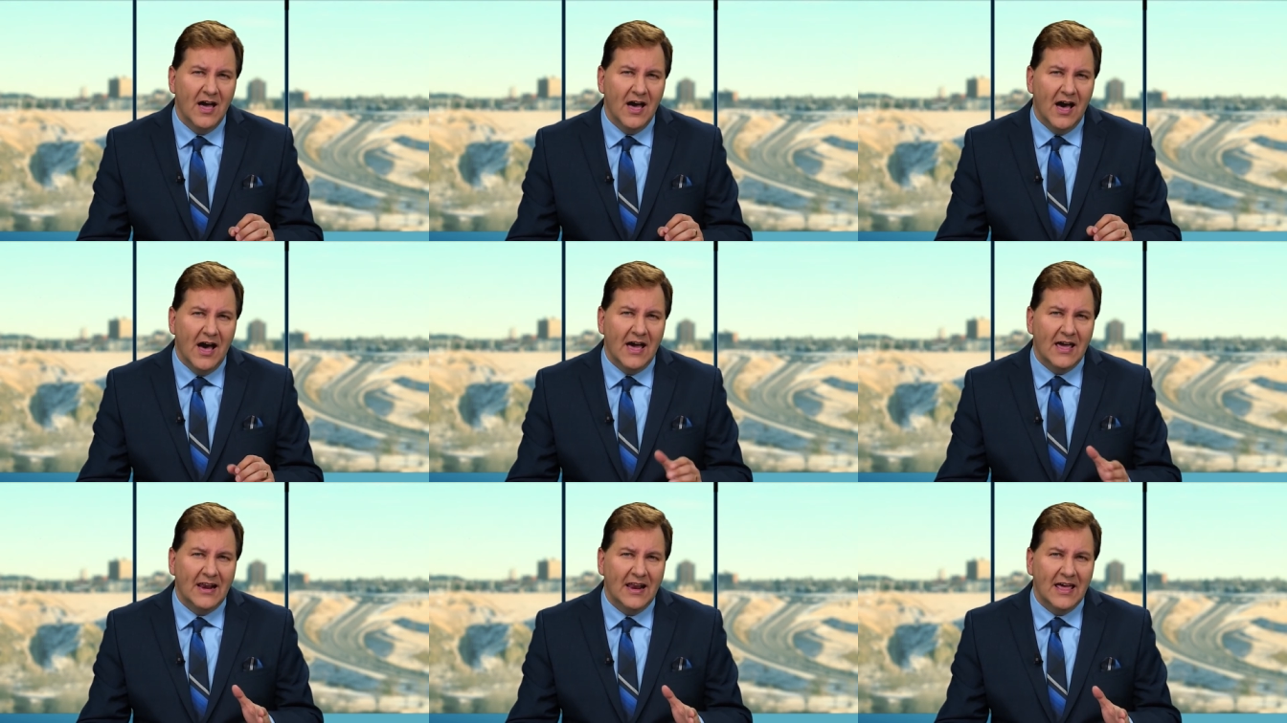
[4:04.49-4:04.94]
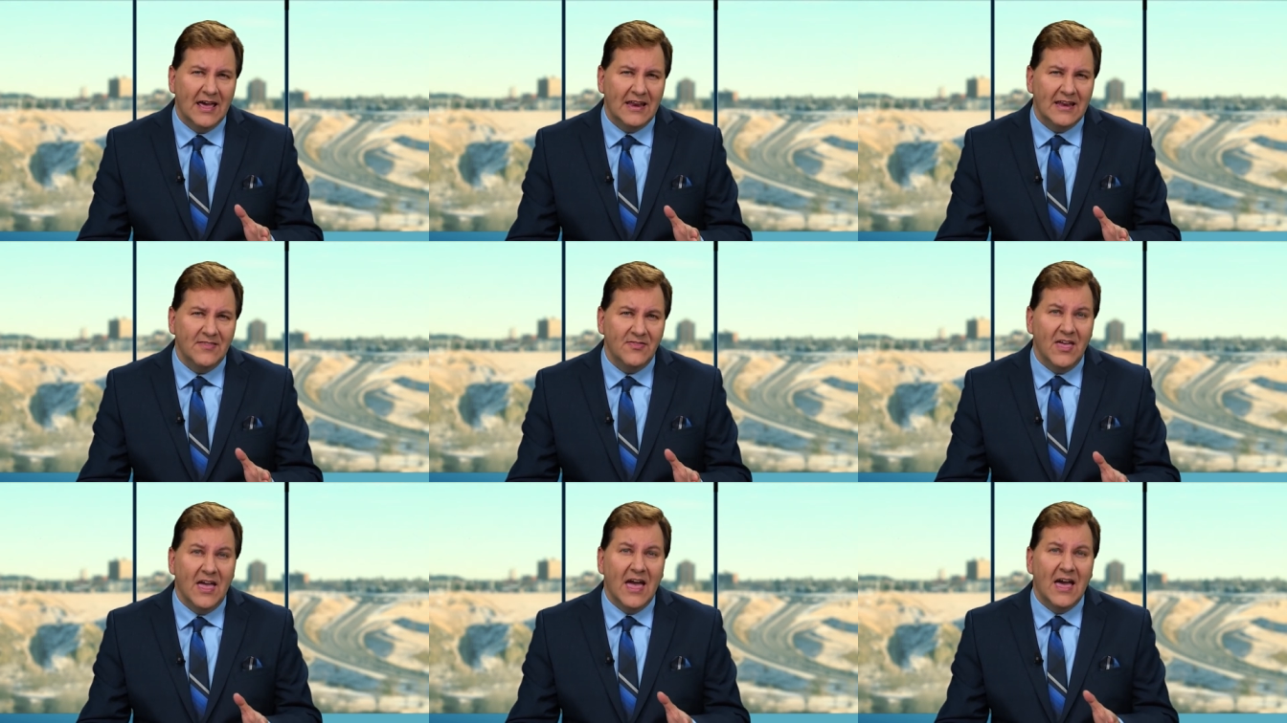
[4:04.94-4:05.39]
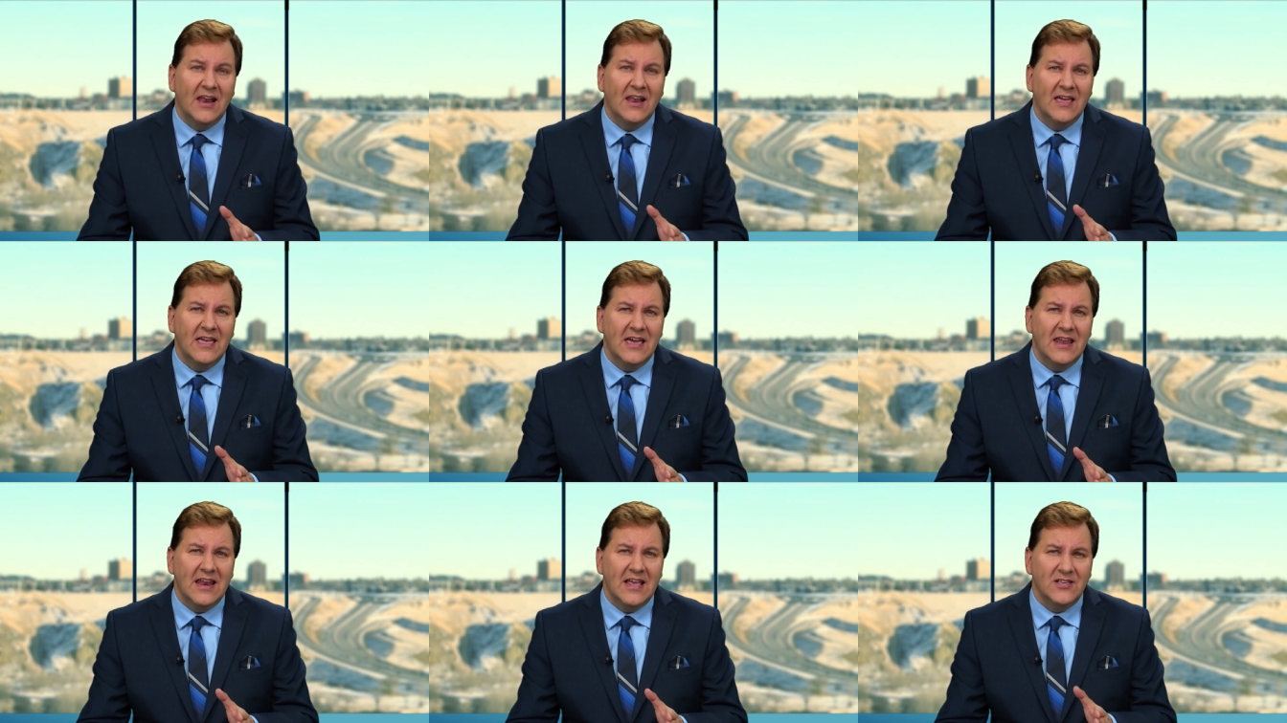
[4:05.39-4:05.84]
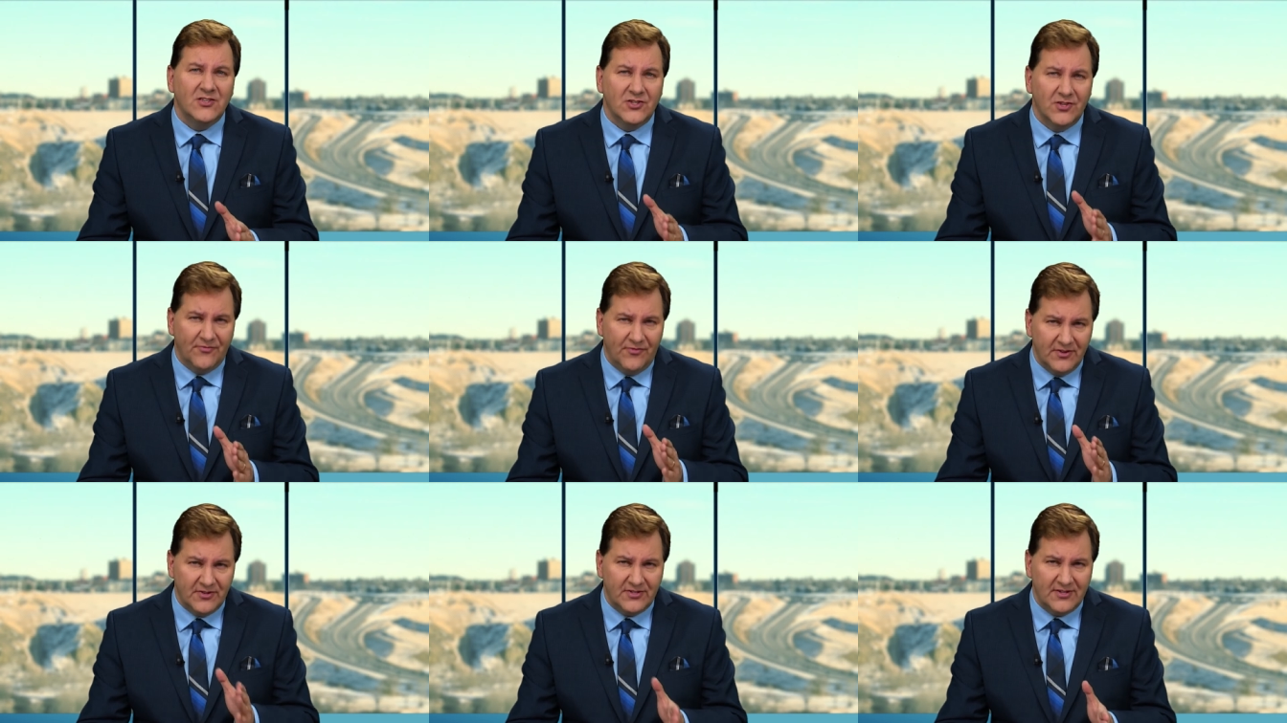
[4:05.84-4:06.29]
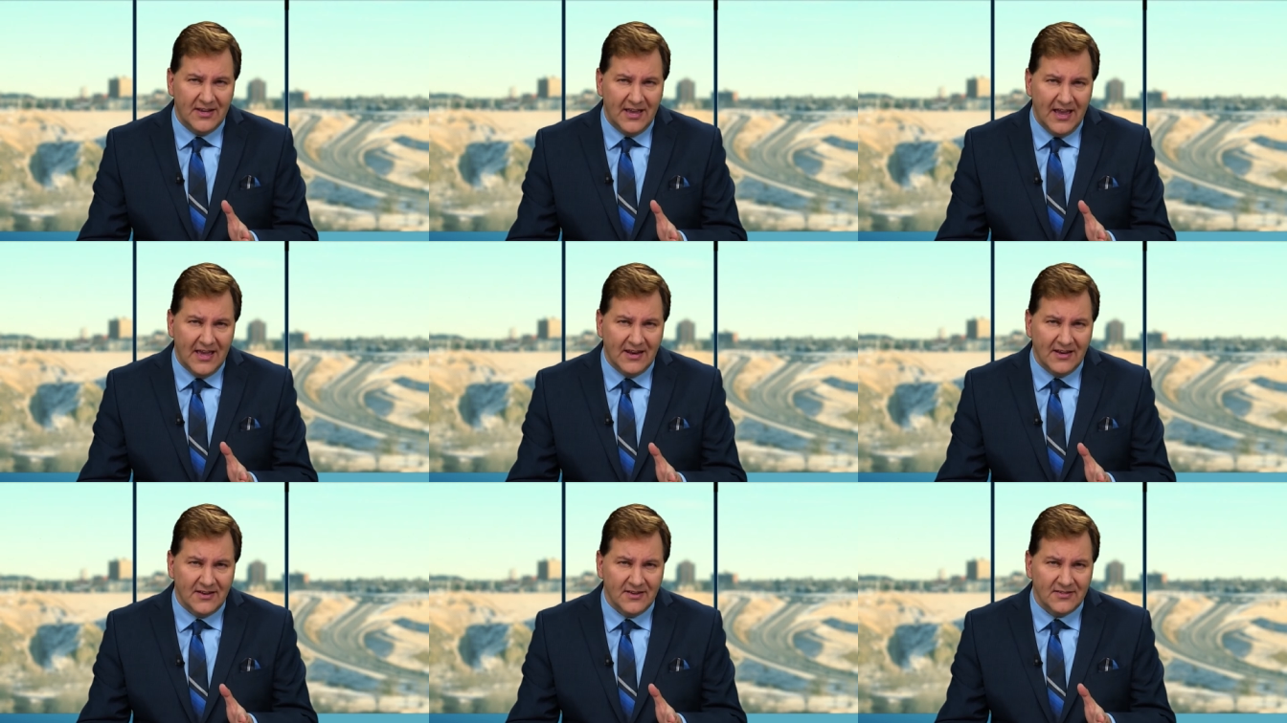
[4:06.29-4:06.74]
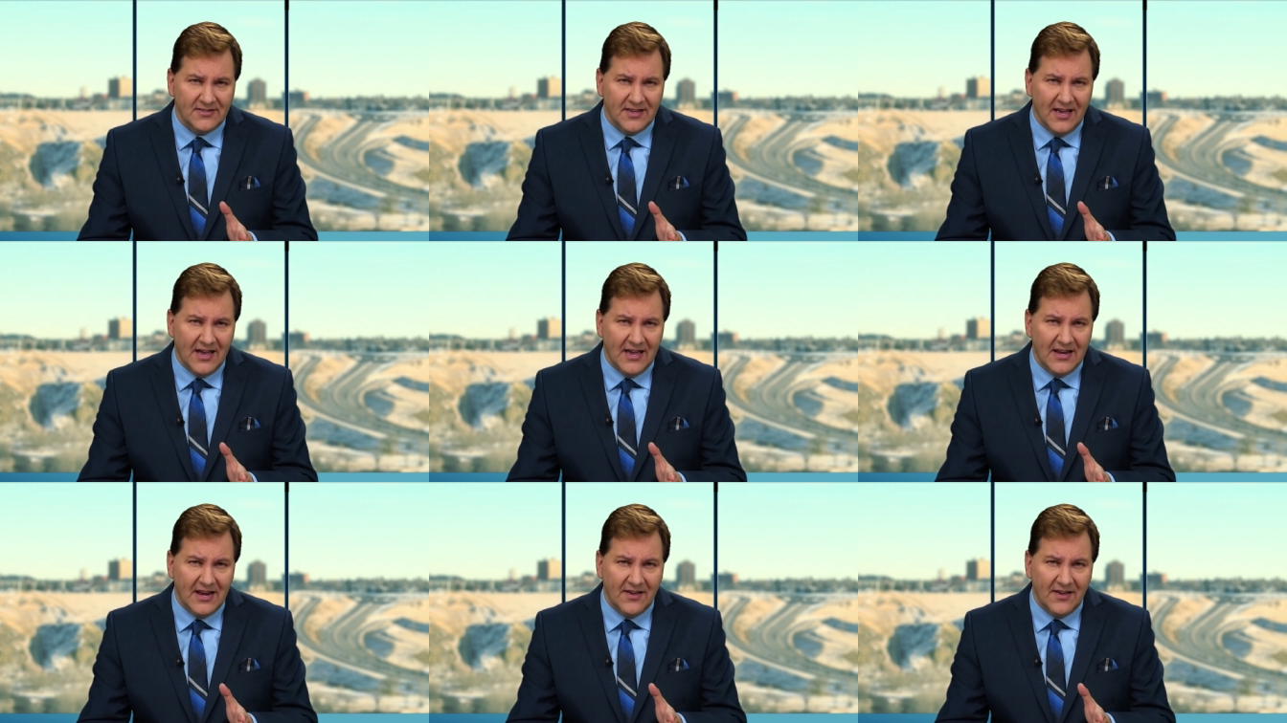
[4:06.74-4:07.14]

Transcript: highlighting the elegant and sophisticated design